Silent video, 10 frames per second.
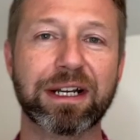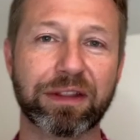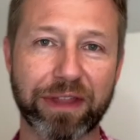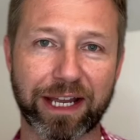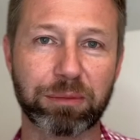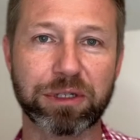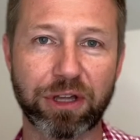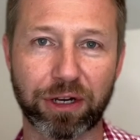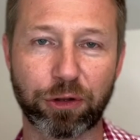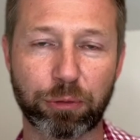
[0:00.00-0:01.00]
That can be
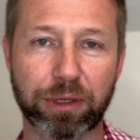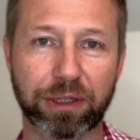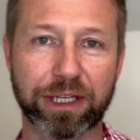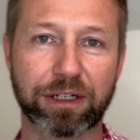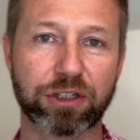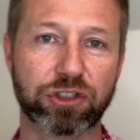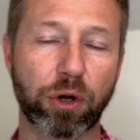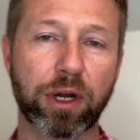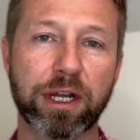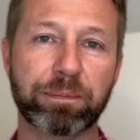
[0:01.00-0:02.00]
done a little bit later.
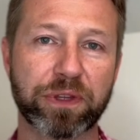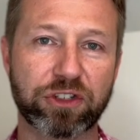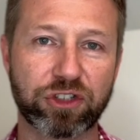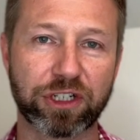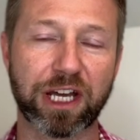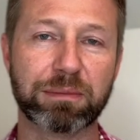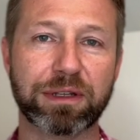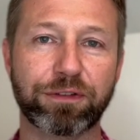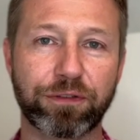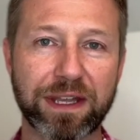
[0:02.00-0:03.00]
So it should kind of
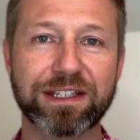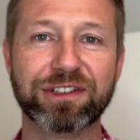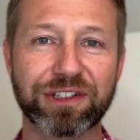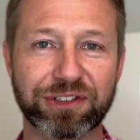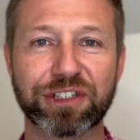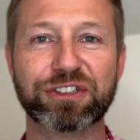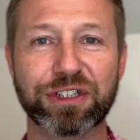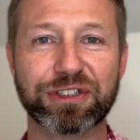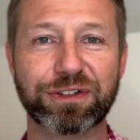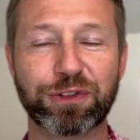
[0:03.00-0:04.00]
be phased
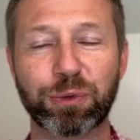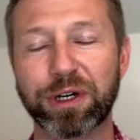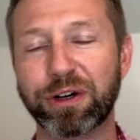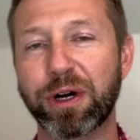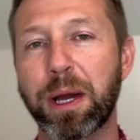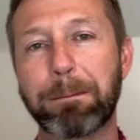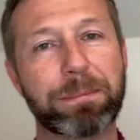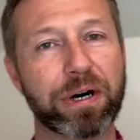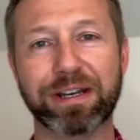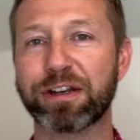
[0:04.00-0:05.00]
decisions, if you will,
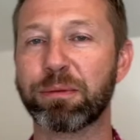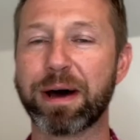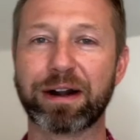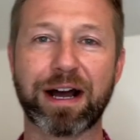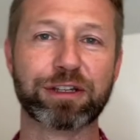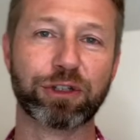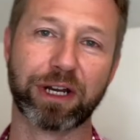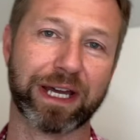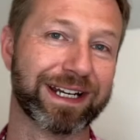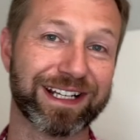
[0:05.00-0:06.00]
but no matter how you
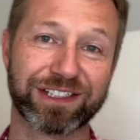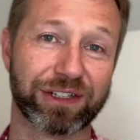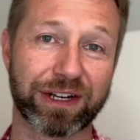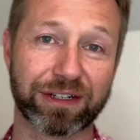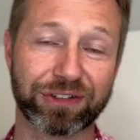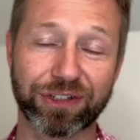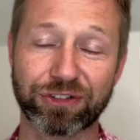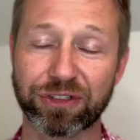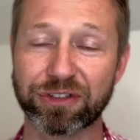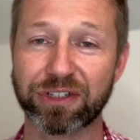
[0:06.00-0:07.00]
look at it, it's a lot of
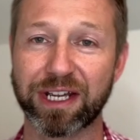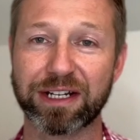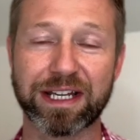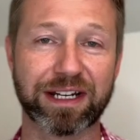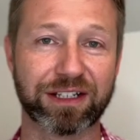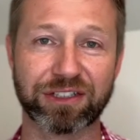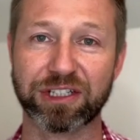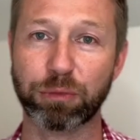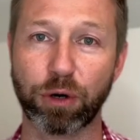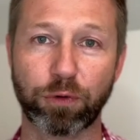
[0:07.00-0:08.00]
decisions and it can
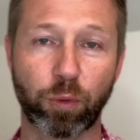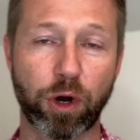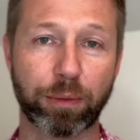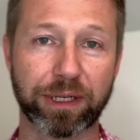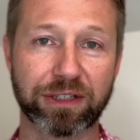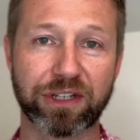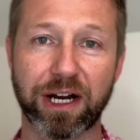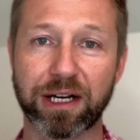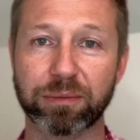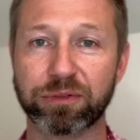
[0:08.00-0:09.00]
seem overwhelming at
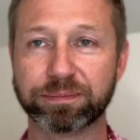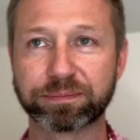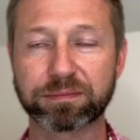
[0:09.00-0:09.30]
times.